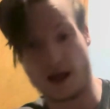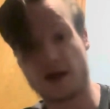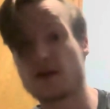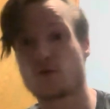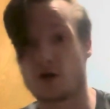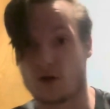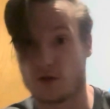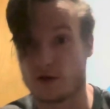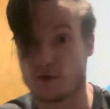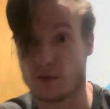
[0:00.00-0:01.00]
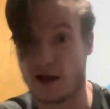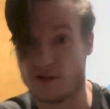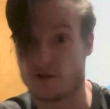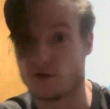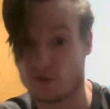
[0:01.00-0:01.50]
anywhere on this
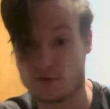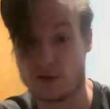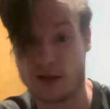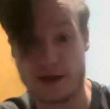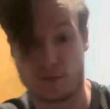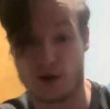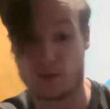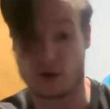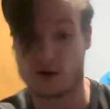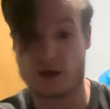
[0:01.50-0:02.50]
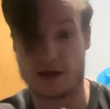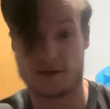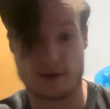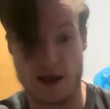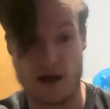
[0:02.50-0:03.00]
blaster. Lay bummer. They
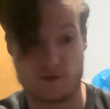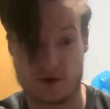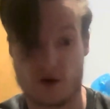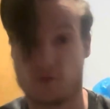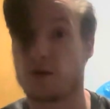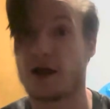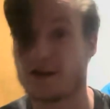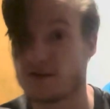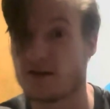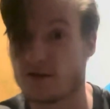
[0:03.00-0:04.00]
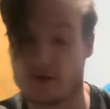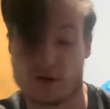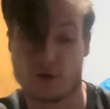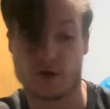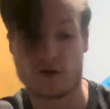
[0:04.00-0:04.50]
have enough plastic to
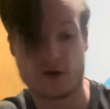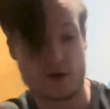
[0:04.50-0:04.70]
do it.